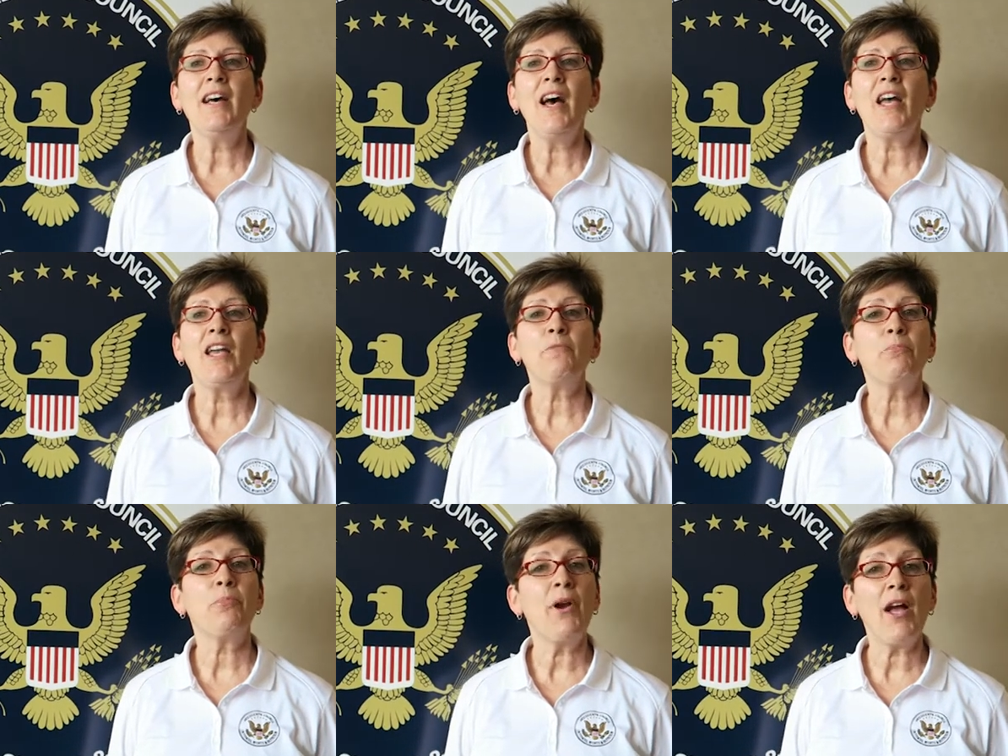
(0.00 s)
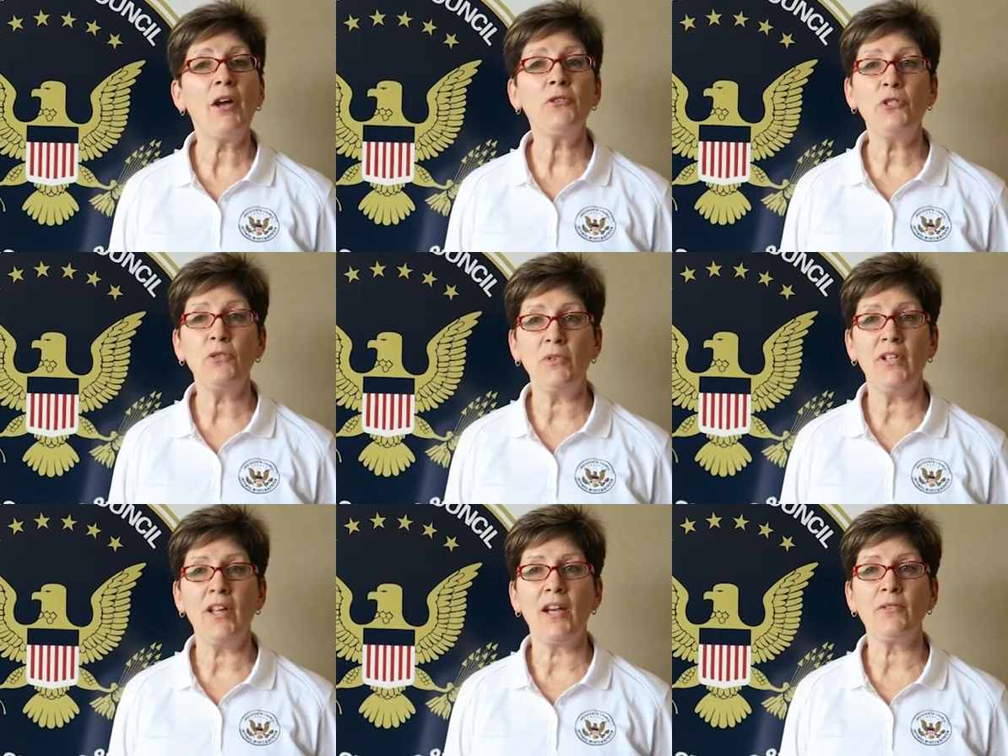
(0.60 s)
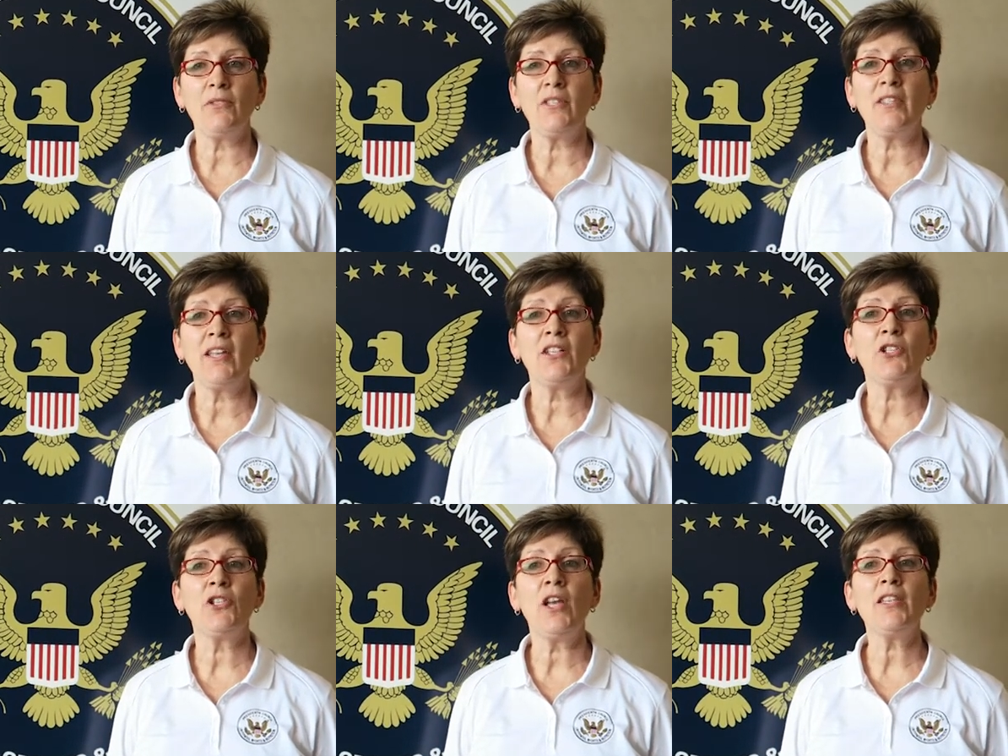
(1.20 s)
I am proud to announce
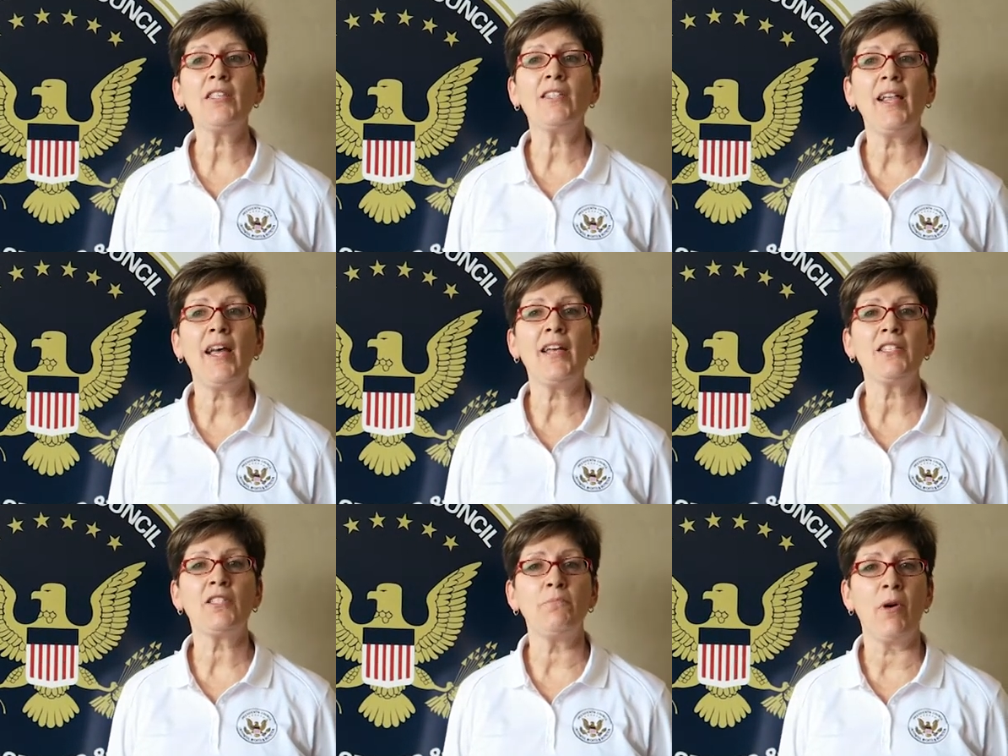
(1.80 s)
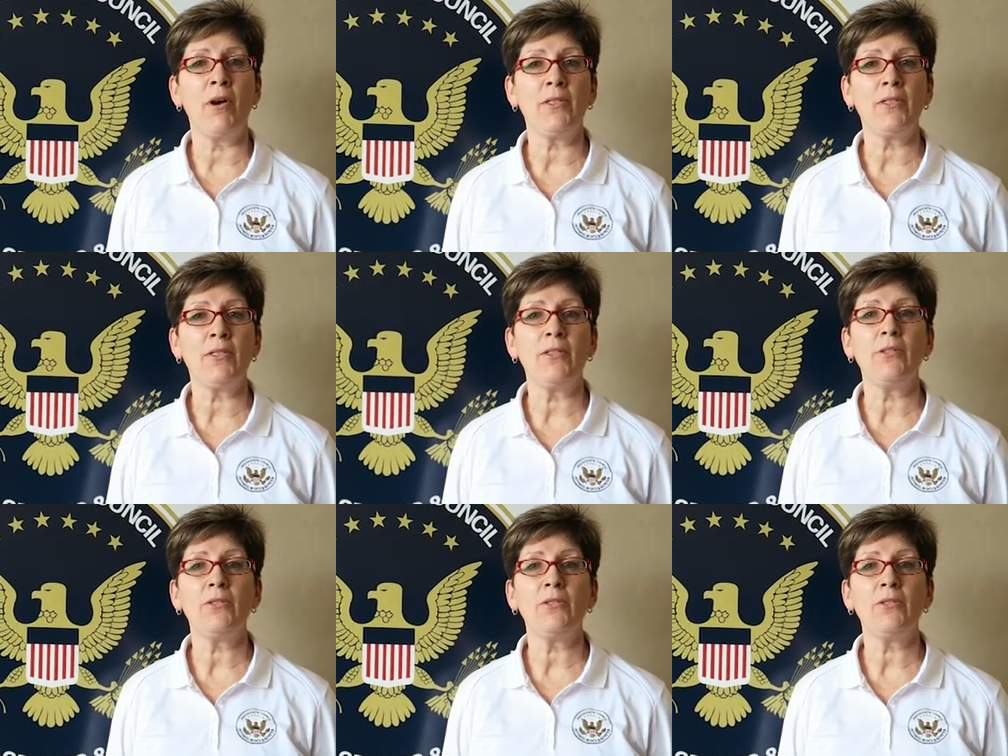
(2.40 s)
that just last month,